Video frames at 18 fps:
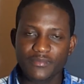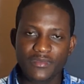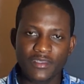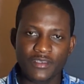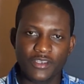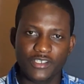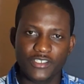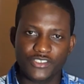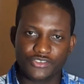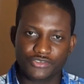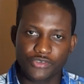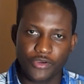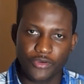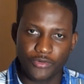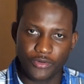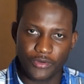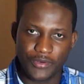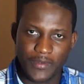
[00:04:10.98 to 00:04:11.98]

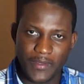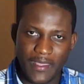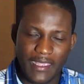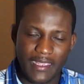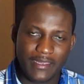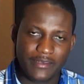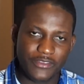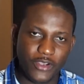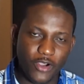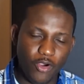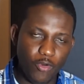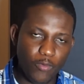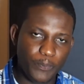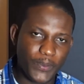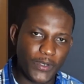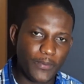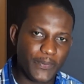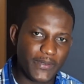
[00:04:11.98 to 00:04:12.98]
control. The whole
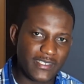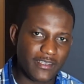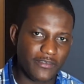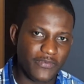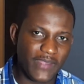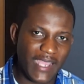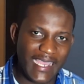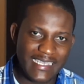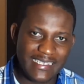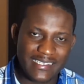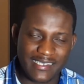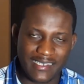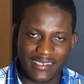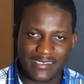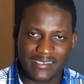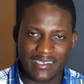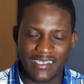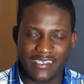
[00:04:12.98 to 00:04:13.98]
purpose of
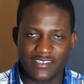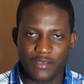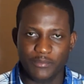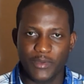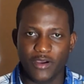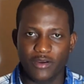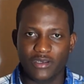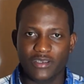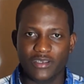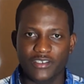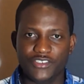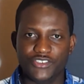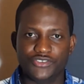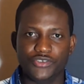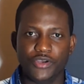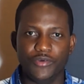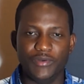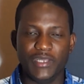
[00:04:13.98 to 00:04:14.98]
ISIS is about control.